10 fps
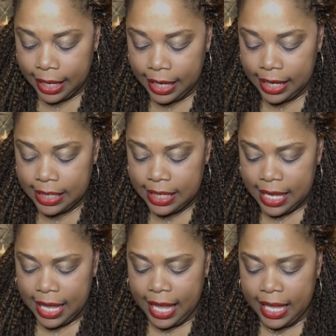And
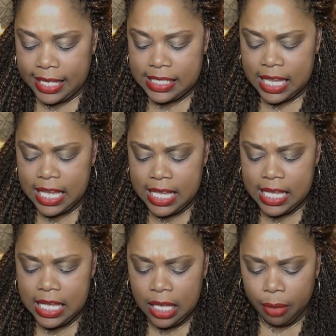as
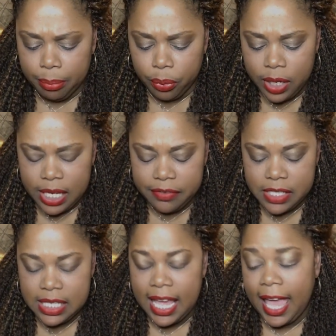he
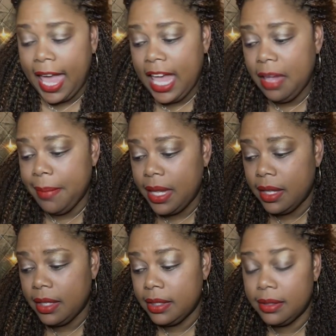briefs,
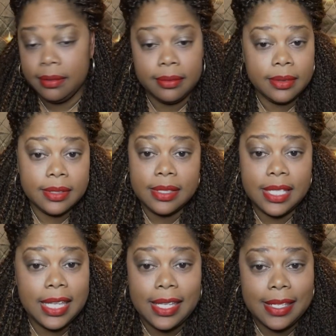Amy
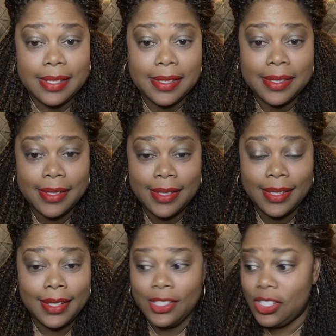sees.
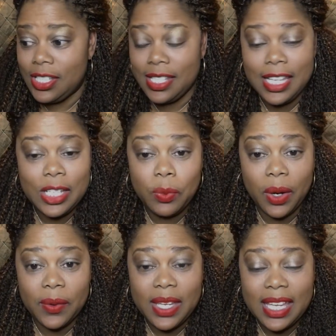She sees
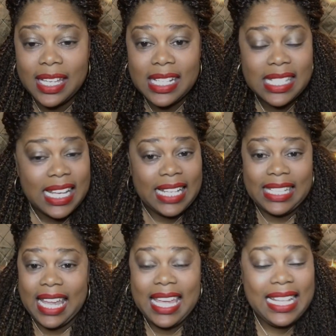where he is.
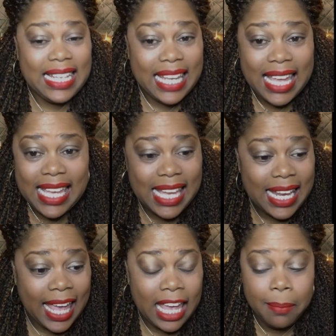They they
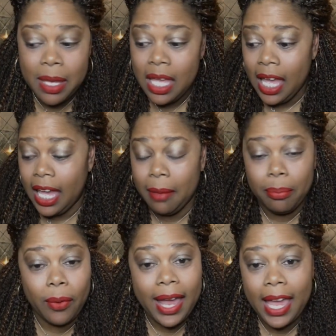get Amy and
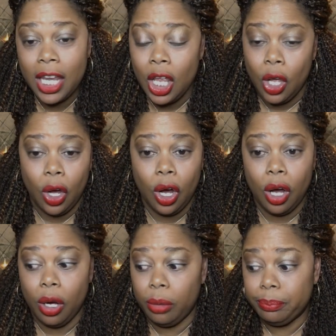Brad
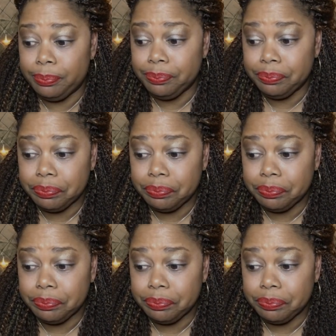um.